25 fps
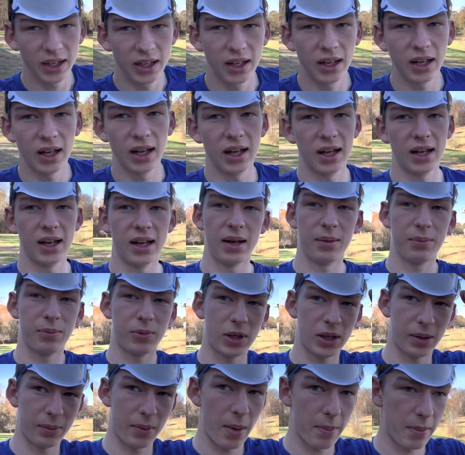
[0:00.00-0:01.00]
I'm
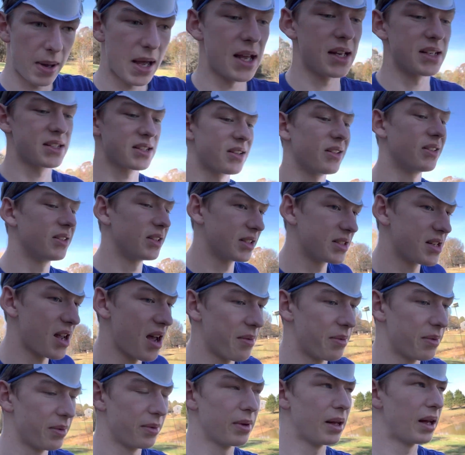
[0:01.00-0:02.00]
wearing my mask on the
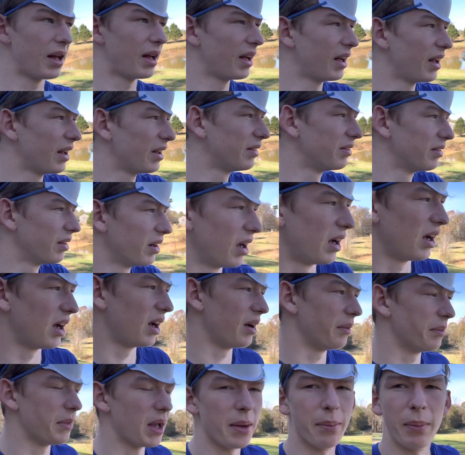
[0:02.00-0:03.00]
top of my head,
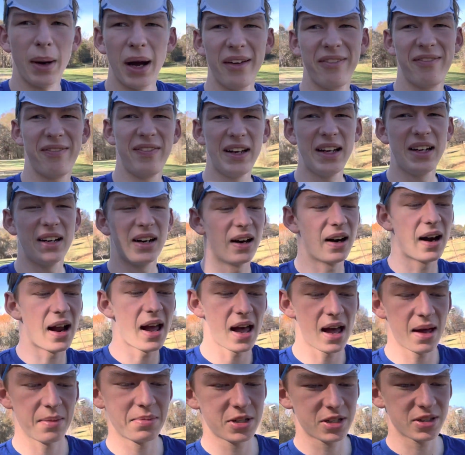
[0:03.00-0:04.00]
and my feet are
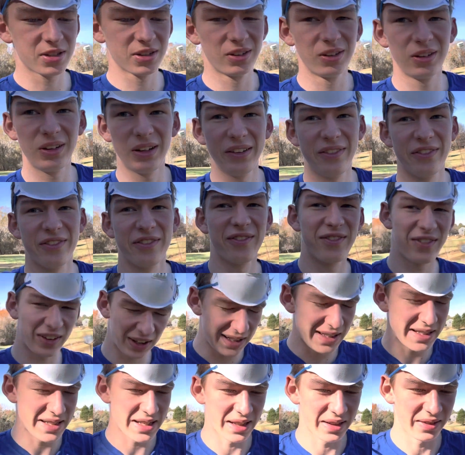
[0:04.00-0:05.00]
absolutely
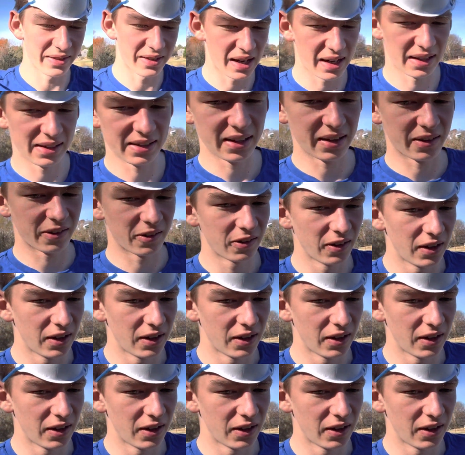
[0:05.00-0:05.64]
freezing right now.